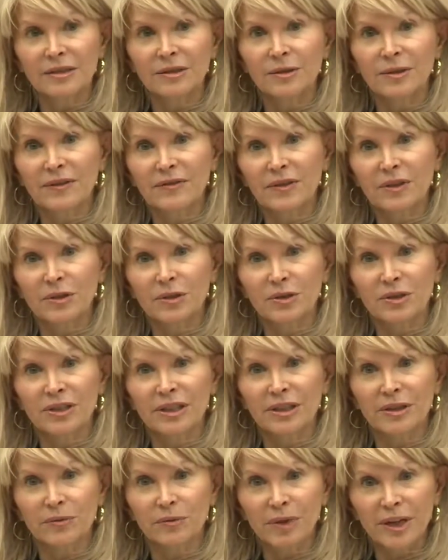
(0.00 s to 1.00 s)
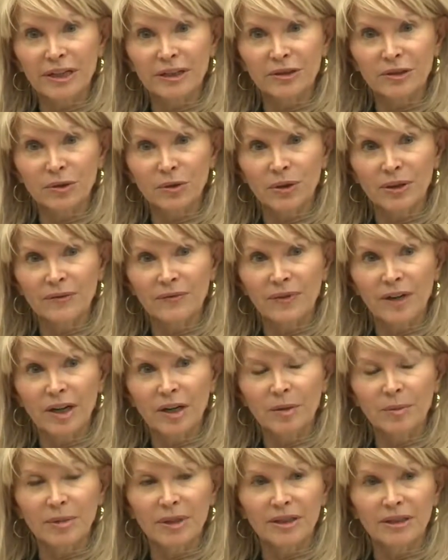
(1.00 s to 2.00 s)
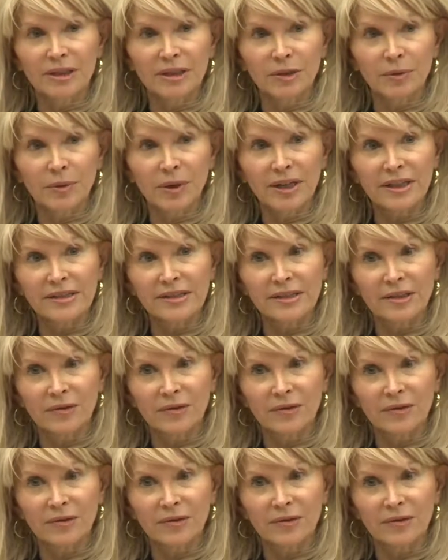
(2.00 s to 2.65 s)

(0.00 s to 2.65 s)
You have to understand the regulatory environment in the U.S.,